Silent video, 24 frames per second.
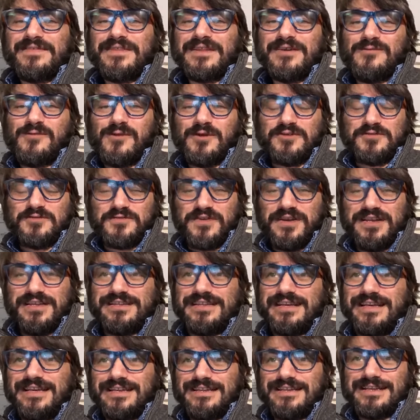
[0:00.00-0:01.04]
was
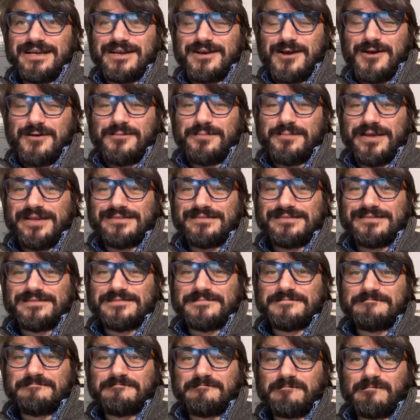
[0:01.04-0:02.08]
written in the comment.
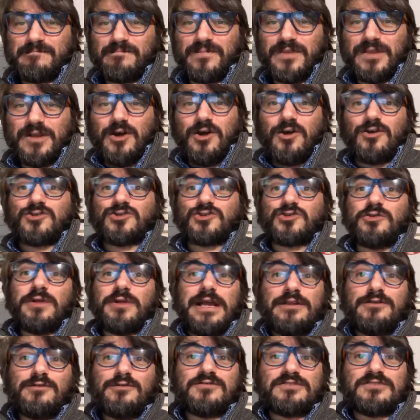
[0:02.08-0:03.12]
Or should
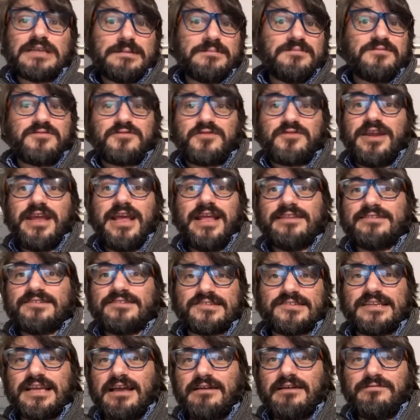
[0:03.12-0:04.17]
I do some freehand
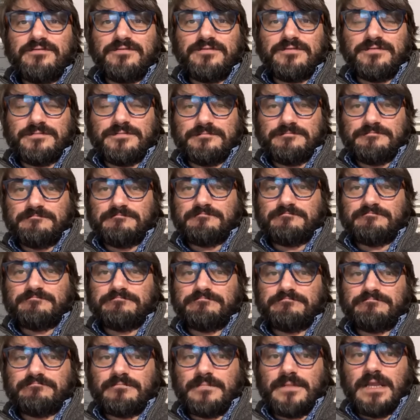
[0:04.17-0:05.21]
stuff?
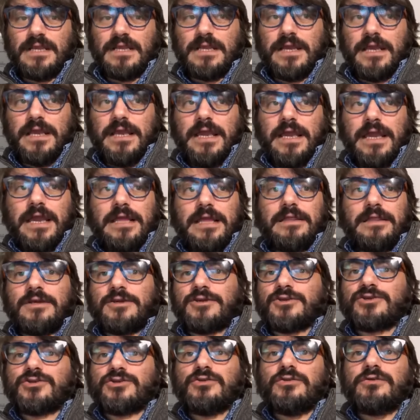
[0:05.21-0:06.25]
And
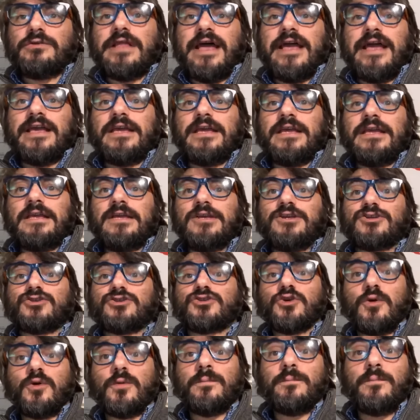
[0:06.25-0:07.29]
should I
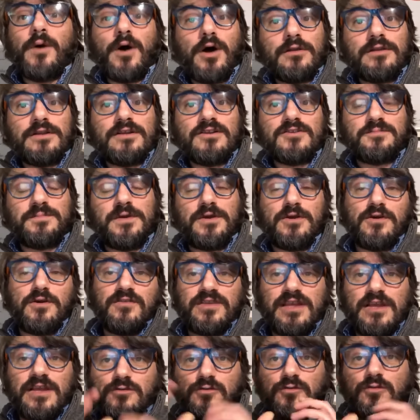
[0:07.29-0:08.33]
show models? Because
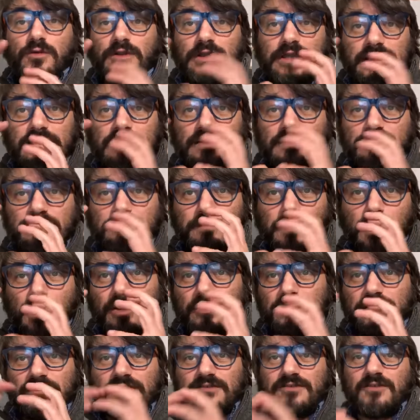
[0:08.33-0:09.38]
I do little
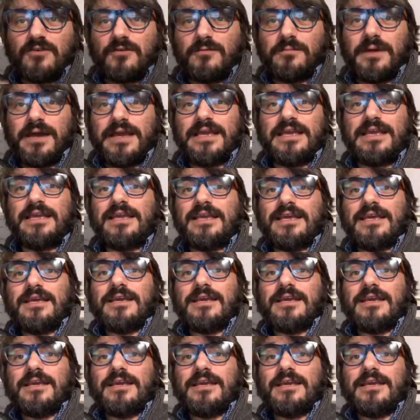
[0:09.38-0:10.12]
models of my